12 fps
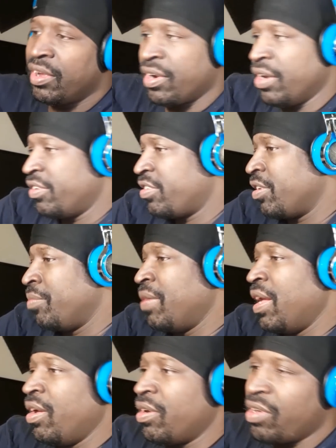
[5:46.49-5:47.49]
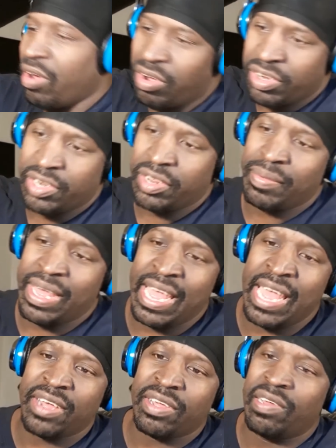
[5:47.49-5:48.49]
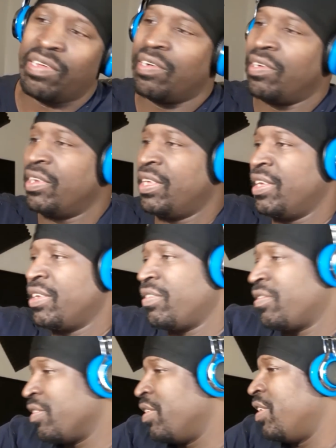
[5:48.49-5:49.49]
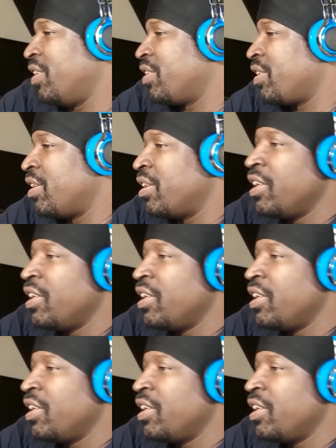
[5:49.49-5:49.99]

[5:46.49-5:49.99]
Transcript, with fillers: cursing him out, calling him an alcoholic, drunk,